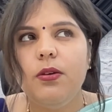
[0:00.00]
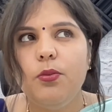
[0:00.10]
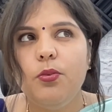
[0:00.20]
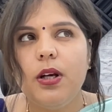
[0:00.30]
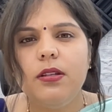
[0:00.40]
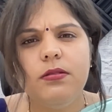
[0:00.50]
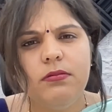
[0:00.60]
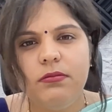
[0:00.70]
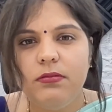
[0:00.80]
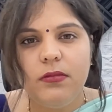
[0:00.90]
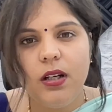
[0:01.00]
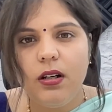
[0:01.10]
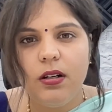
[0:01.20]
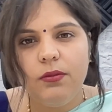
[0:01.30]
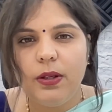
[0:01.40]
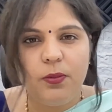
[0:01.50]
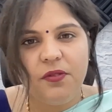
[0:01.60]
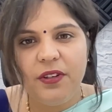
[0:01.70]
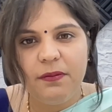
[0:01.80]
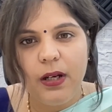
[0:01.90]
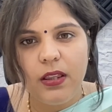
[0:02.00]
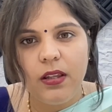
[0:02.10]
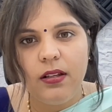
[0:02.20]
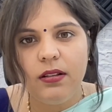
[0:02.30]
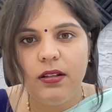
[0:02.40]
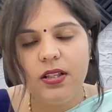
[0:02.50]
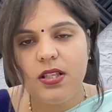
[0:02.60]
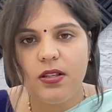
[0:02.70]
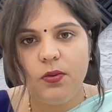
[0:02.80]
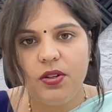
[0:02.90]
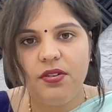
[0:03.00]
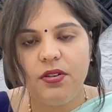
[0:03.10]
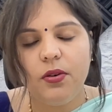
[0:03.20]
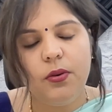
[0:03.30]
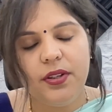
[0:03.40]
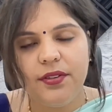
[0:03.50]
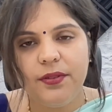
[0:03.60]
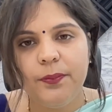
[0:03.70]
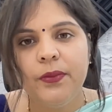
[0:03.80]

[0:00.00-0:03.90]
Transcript: 1.5 month is what it requires,